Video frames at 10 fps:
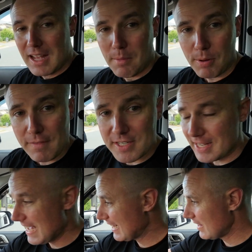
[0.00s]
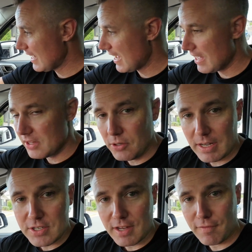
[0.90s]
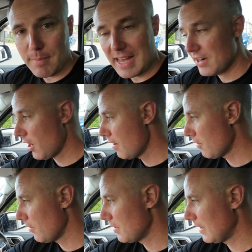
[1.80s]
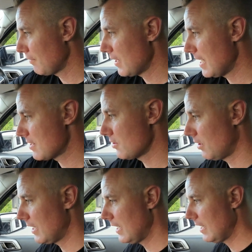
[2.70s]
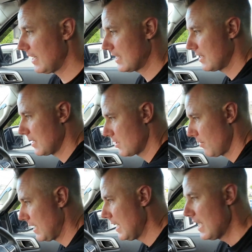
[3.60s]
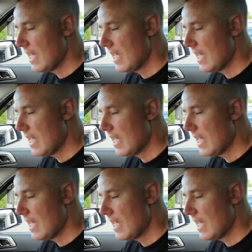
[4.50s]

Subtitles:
Previously I had the UHF mounted over on the left hand side here next to the screen,